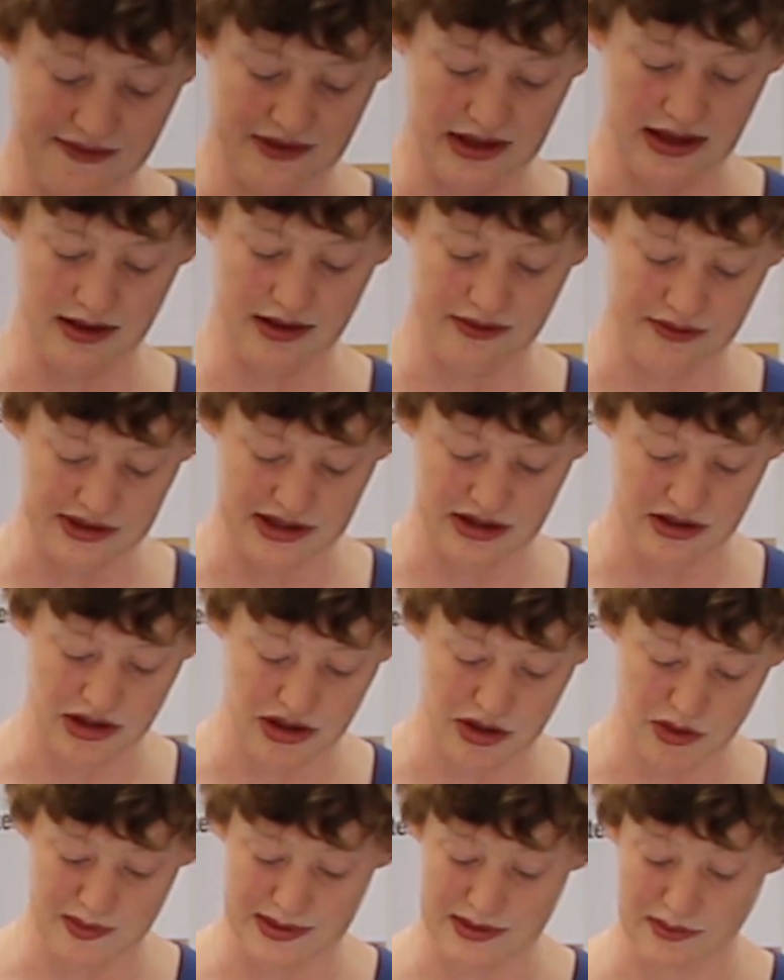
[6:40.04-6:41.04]
their field of
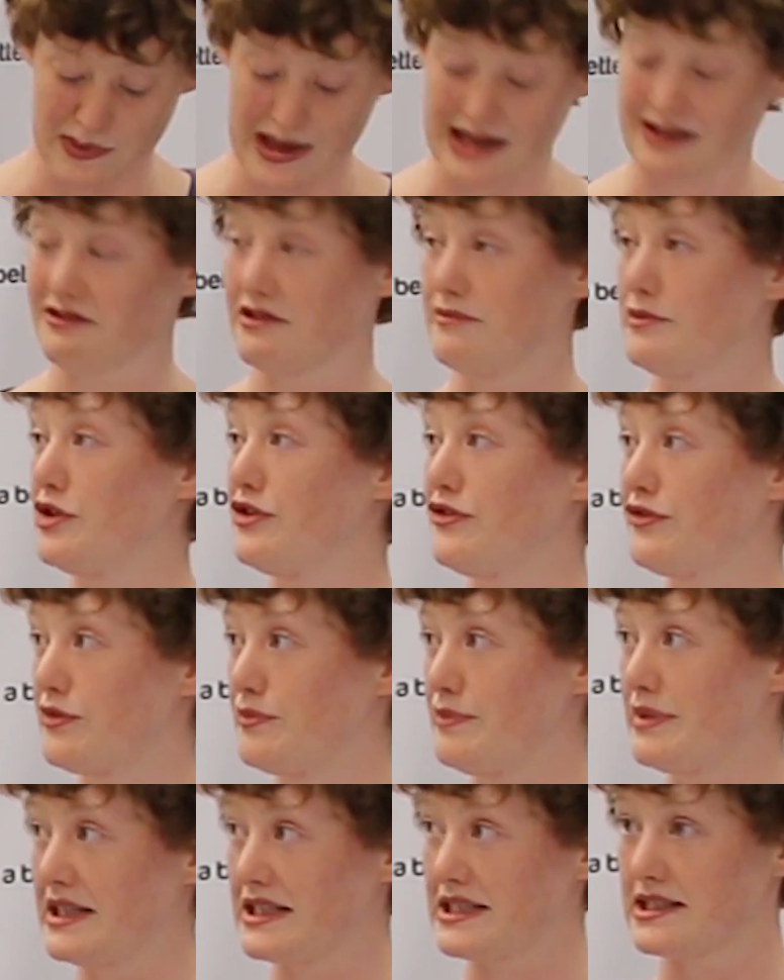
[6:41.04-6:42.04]
research was well removed
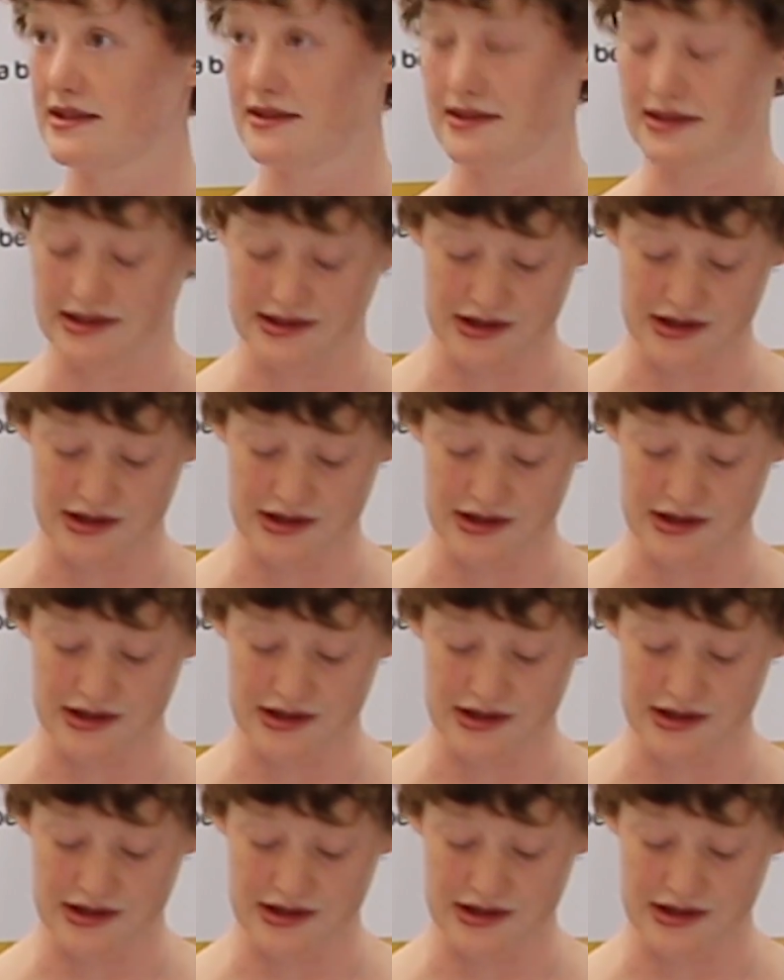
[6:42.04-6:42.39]
from political